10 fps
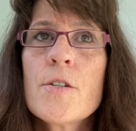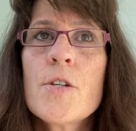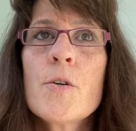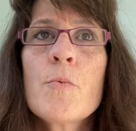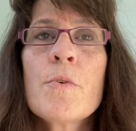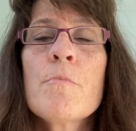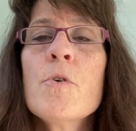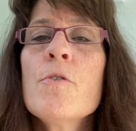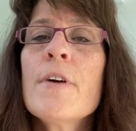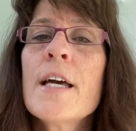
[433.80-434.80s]
to
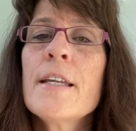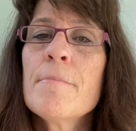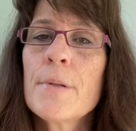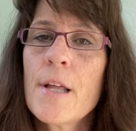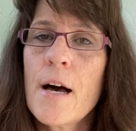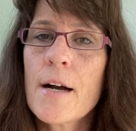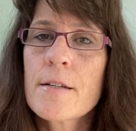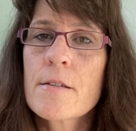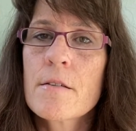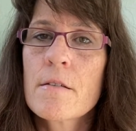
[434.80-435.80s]
remove any
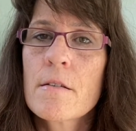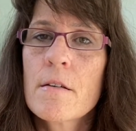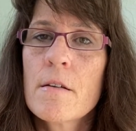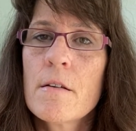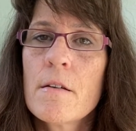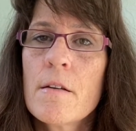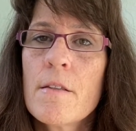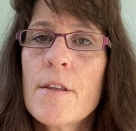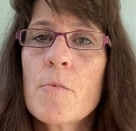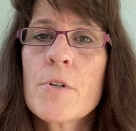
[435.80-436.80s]
blocks
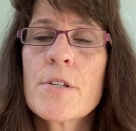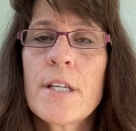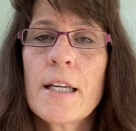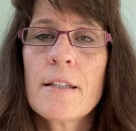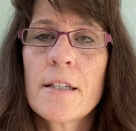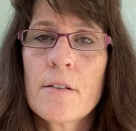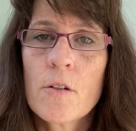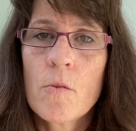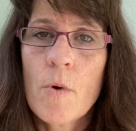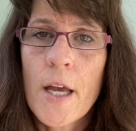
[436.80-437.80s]
that were standing in
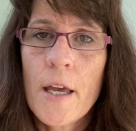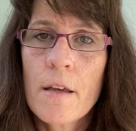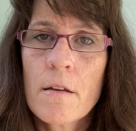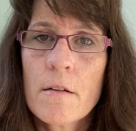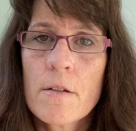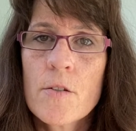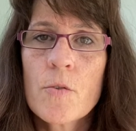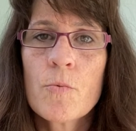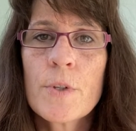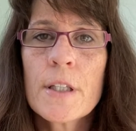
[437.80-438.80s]
her way,
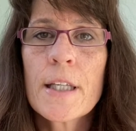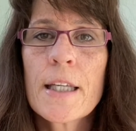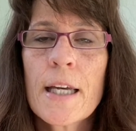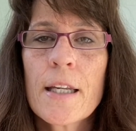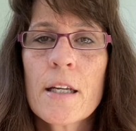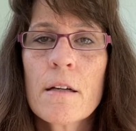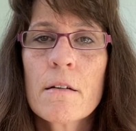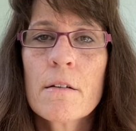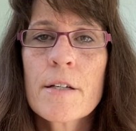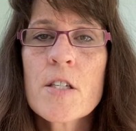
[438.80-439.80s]
to really getting
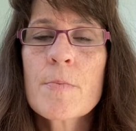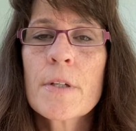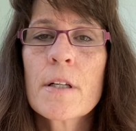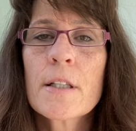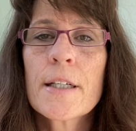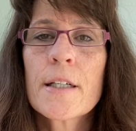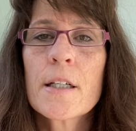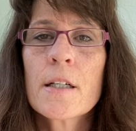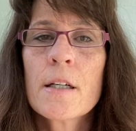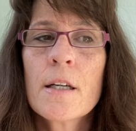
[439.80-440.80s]
crisp and
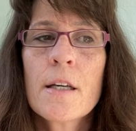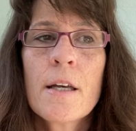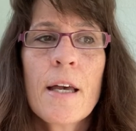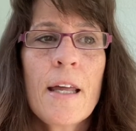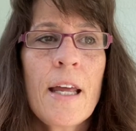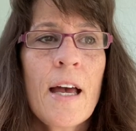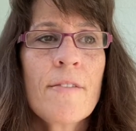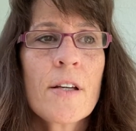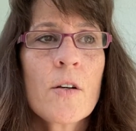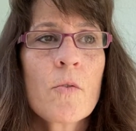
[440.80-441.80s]
clear and
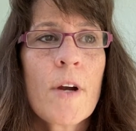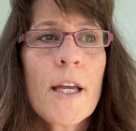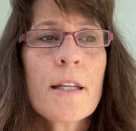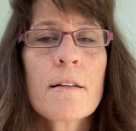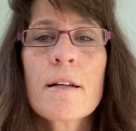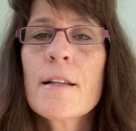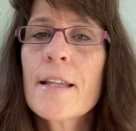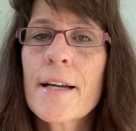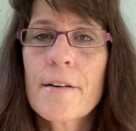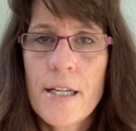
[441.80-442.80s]
having great
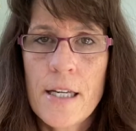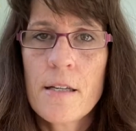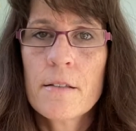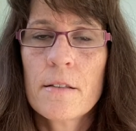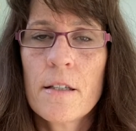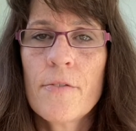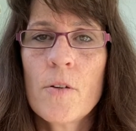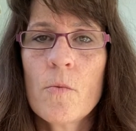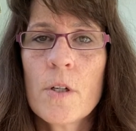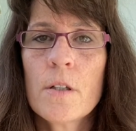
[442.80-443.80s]
clarity, if
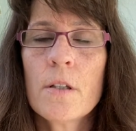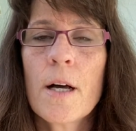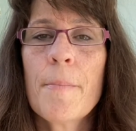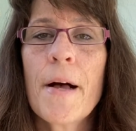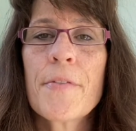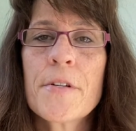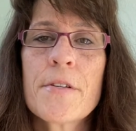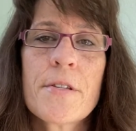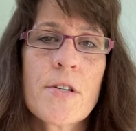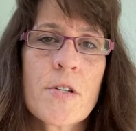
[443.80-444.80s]
you will, about the
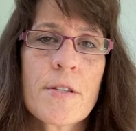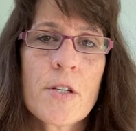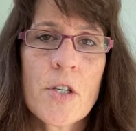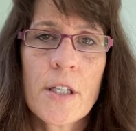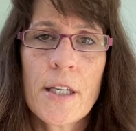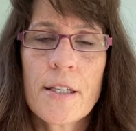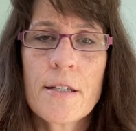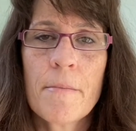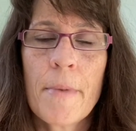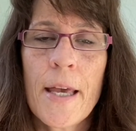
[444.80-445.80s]
decision that she needed
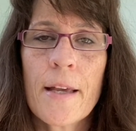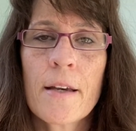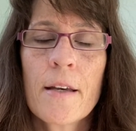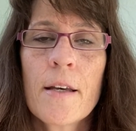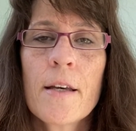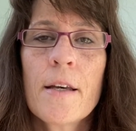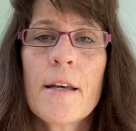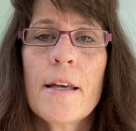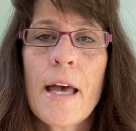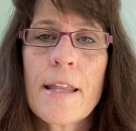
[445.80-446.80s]
to make
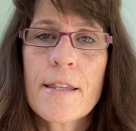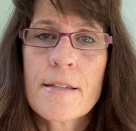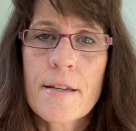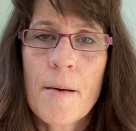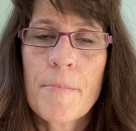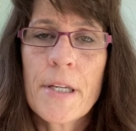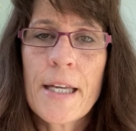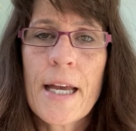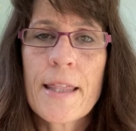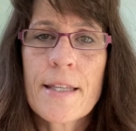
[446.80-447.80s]
at this
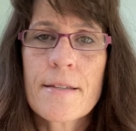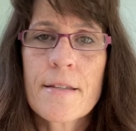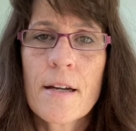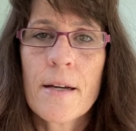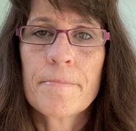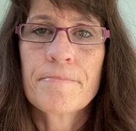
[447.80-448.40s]
company at this time.